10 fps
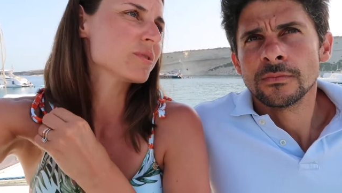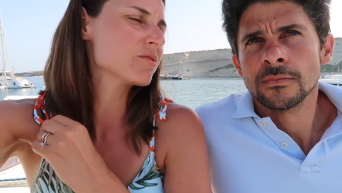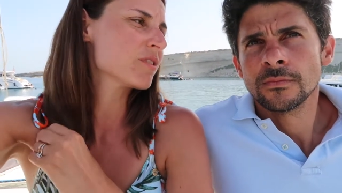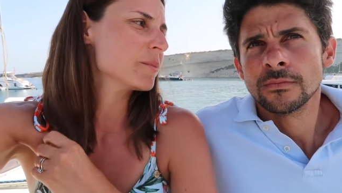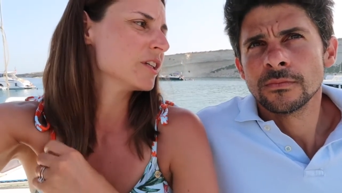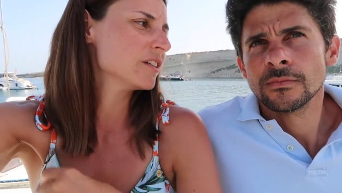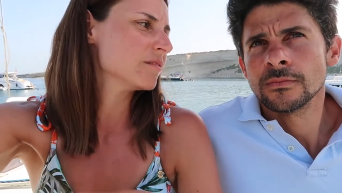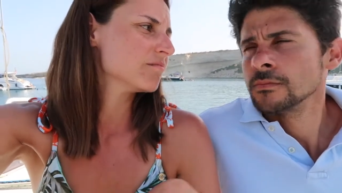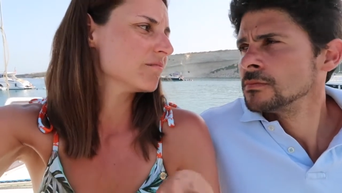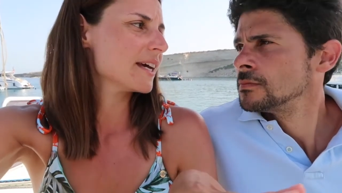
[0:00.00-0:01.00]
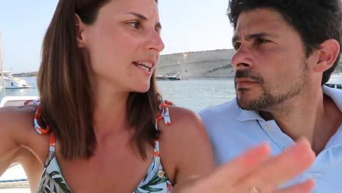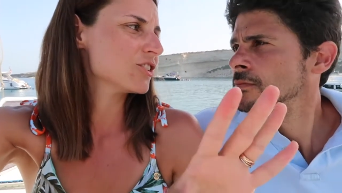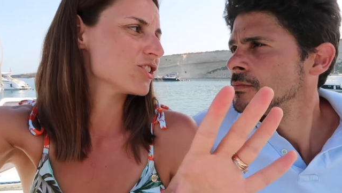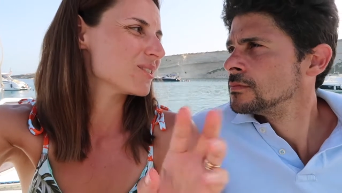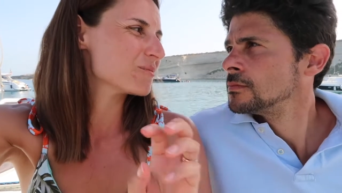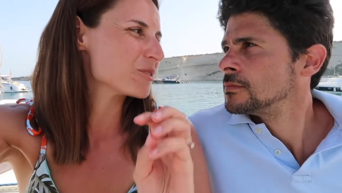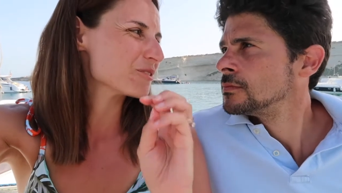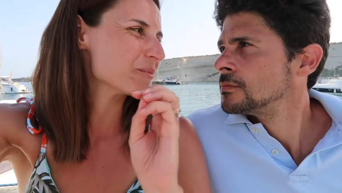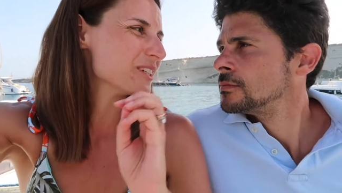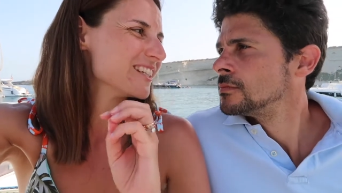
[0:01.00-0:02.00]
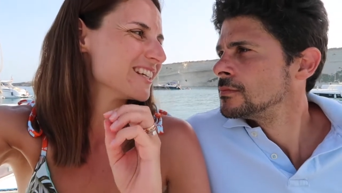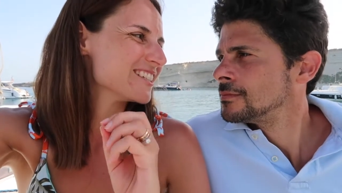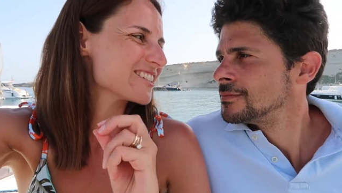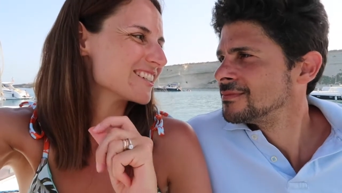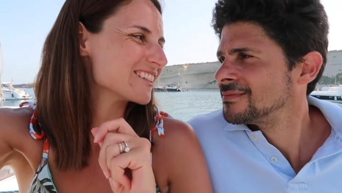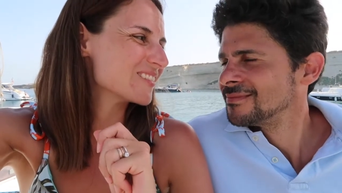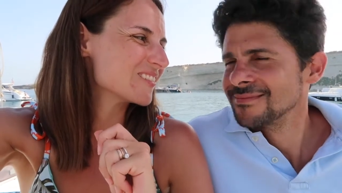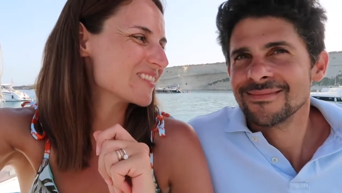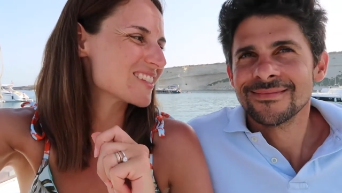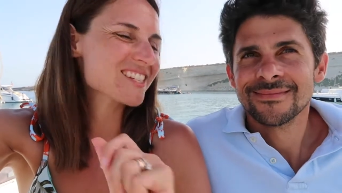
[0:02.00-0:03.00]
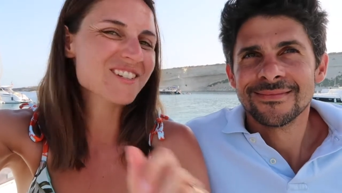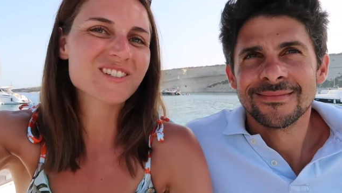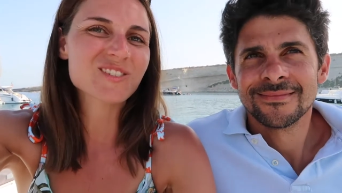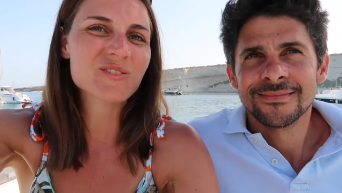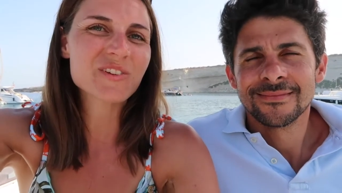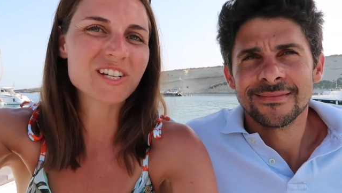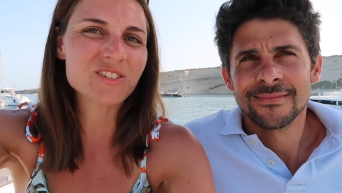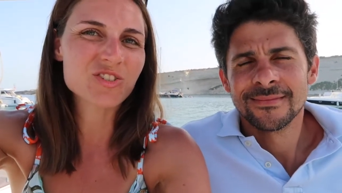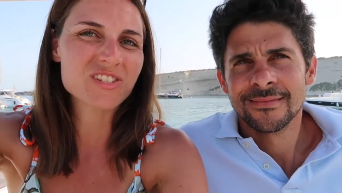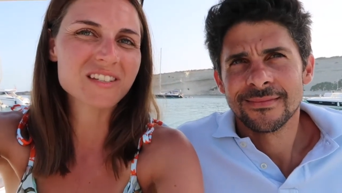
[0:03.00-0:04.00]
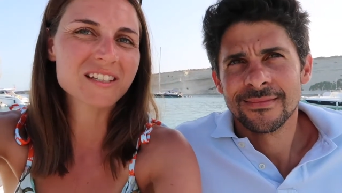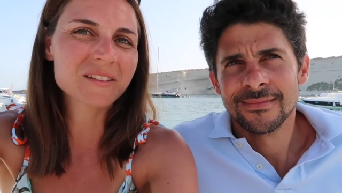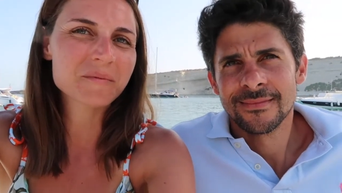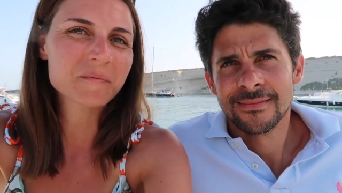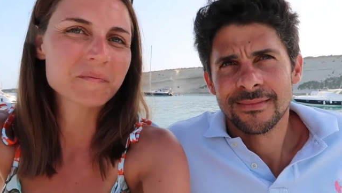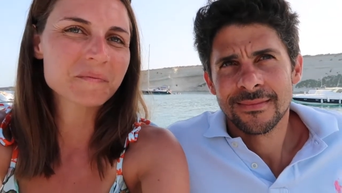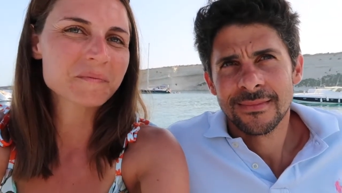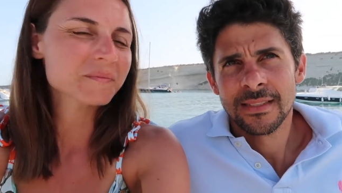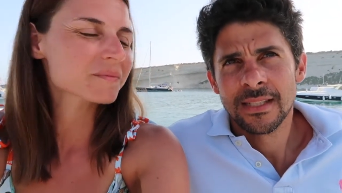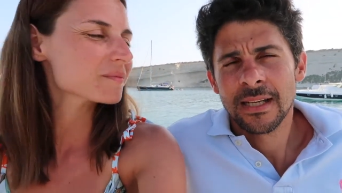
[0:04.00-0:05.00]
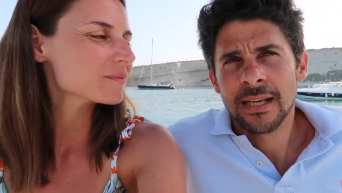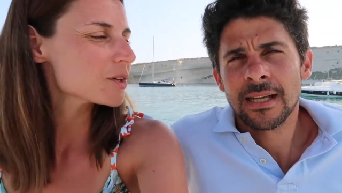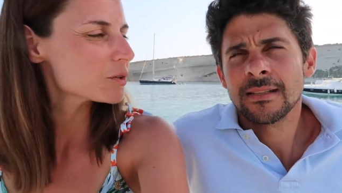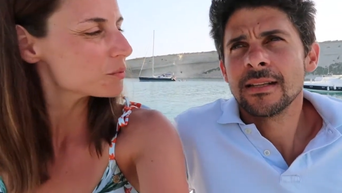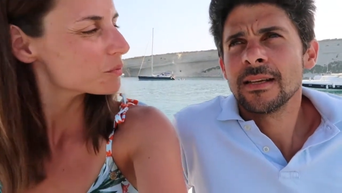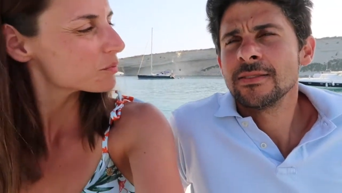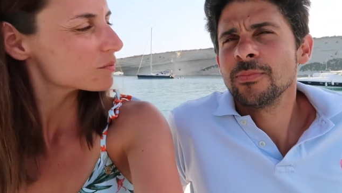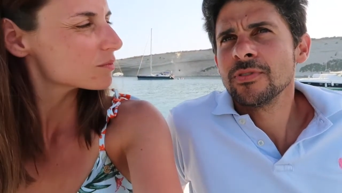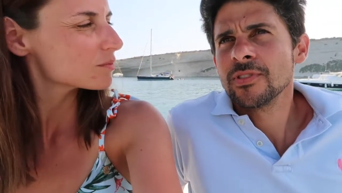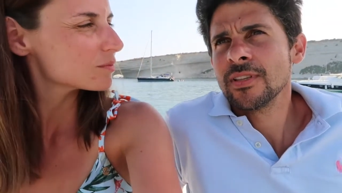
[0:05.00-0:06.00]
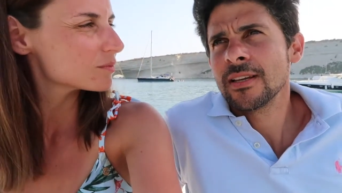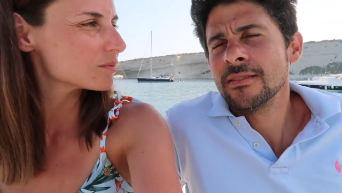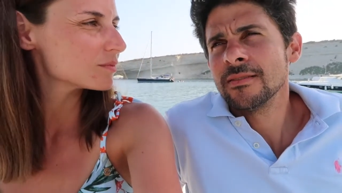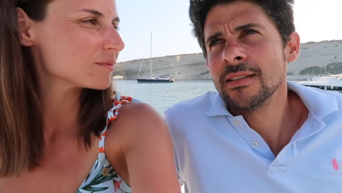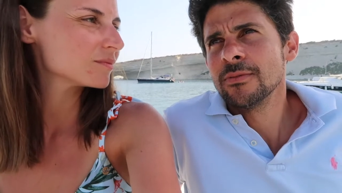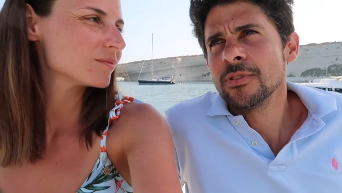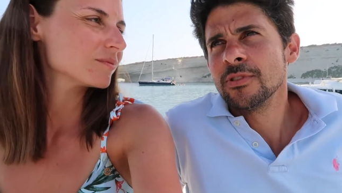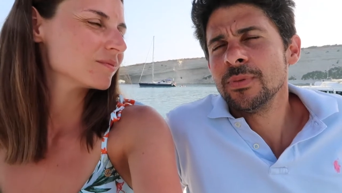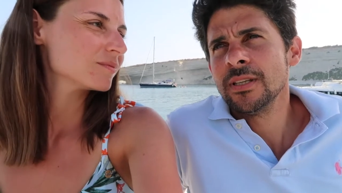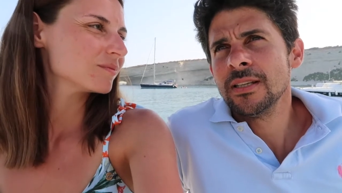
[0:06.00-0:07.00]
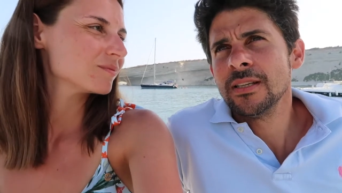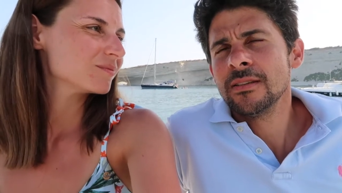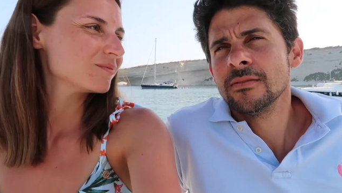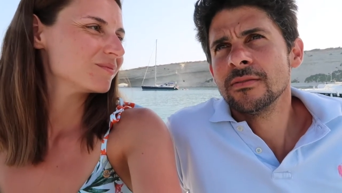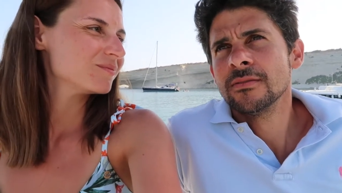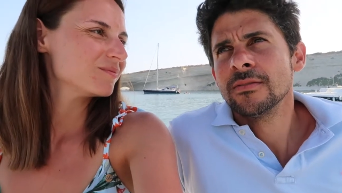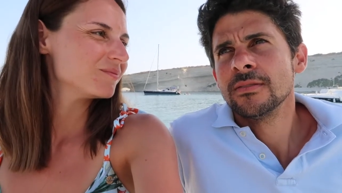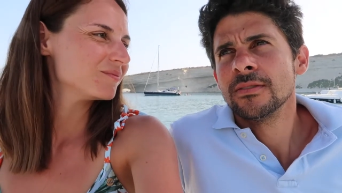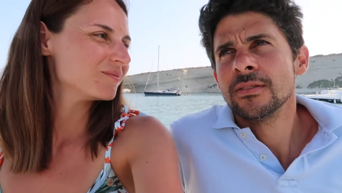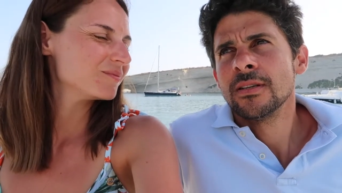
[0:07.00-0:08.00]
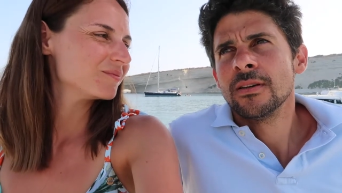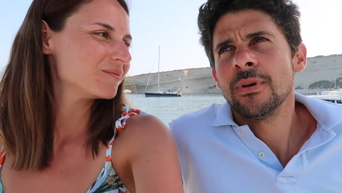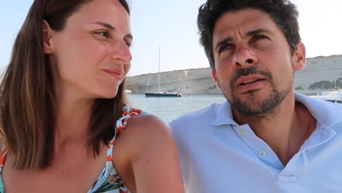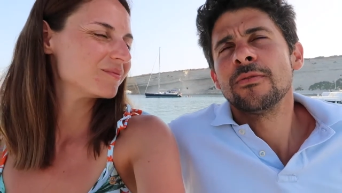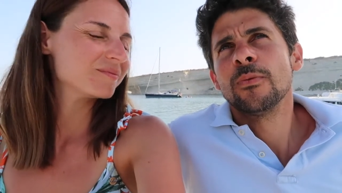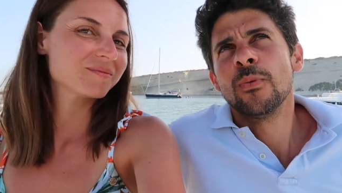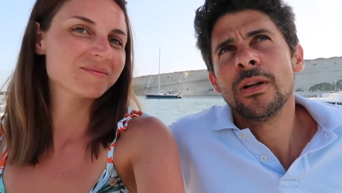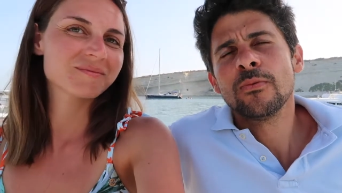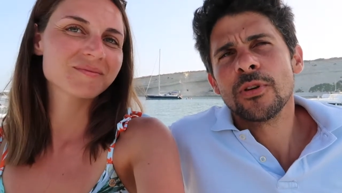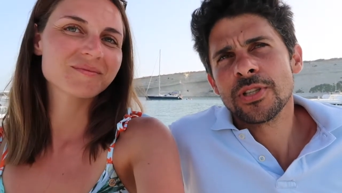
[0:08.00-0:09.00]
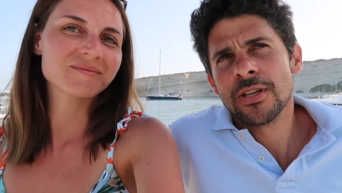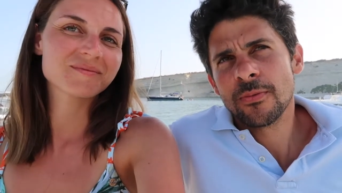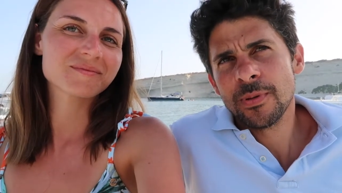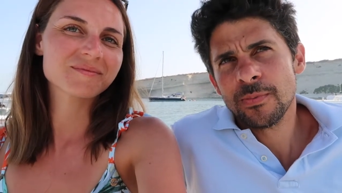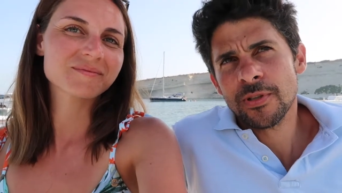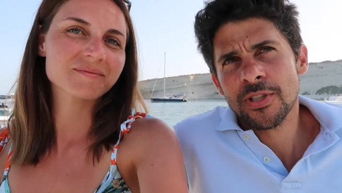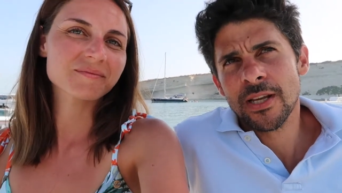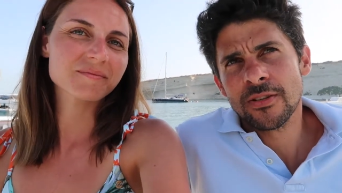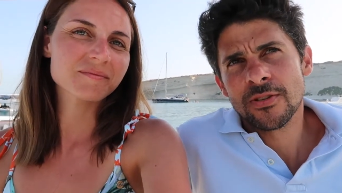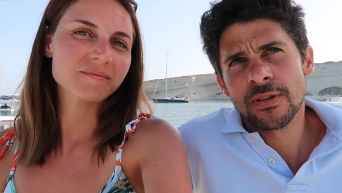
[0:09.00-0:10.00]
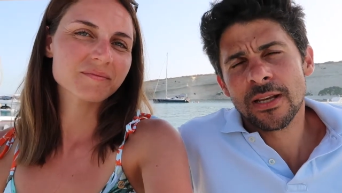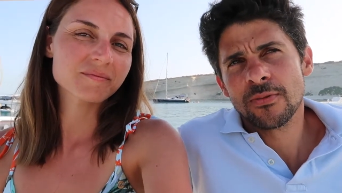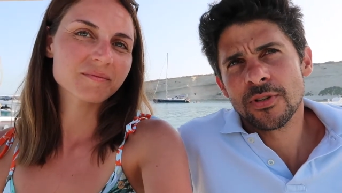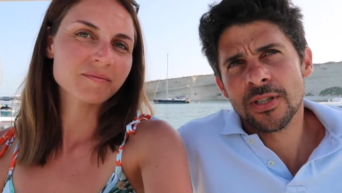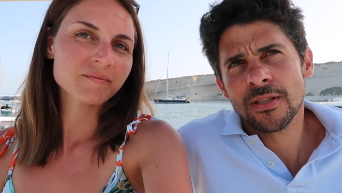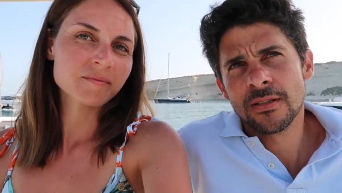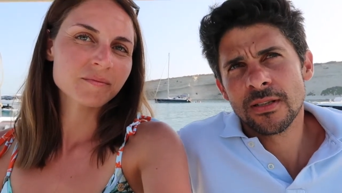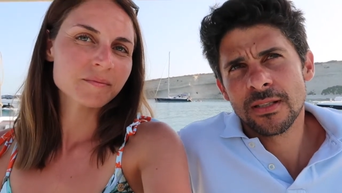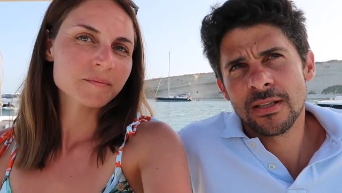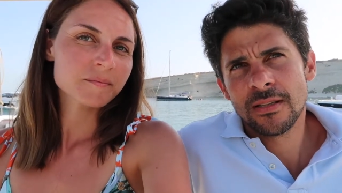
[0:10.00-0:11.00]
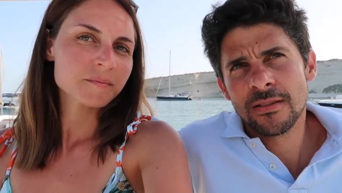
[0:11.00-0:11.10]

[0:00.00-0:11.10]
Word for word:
Speaker 1: with feminine energy, more feminine energy. So it was very interesting.
Speaker 2: And uh, I suppose the second thing would be, well, one, watching how people change. So like watching the